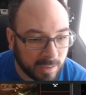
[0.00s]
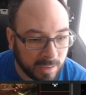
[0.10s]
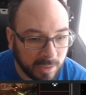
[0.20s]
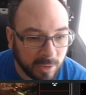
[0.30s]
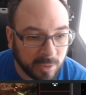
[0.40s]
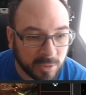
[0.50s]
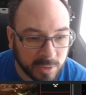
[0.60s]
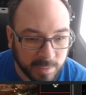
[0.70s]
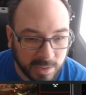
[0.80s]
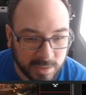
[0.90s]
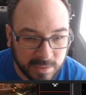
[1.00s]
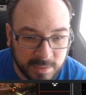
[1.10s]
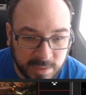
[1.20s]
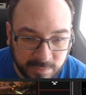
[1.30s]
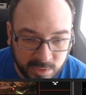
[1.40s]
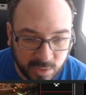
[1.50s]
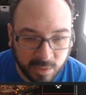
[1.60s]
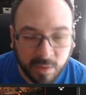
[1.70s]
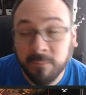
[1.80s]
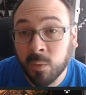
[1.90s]
here just because it gives
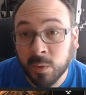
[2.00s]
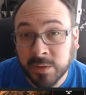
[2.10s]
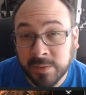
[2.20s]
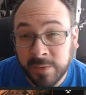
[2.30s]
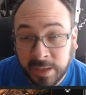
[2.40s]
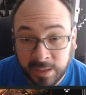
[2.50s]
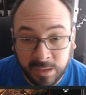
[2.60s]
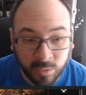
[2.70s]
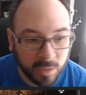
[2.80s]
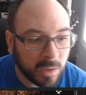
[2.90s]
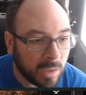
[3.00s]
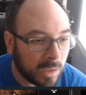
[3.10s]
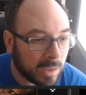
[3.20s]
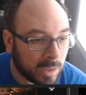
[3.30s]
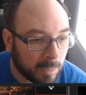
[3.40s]
her a focus evade or a little bit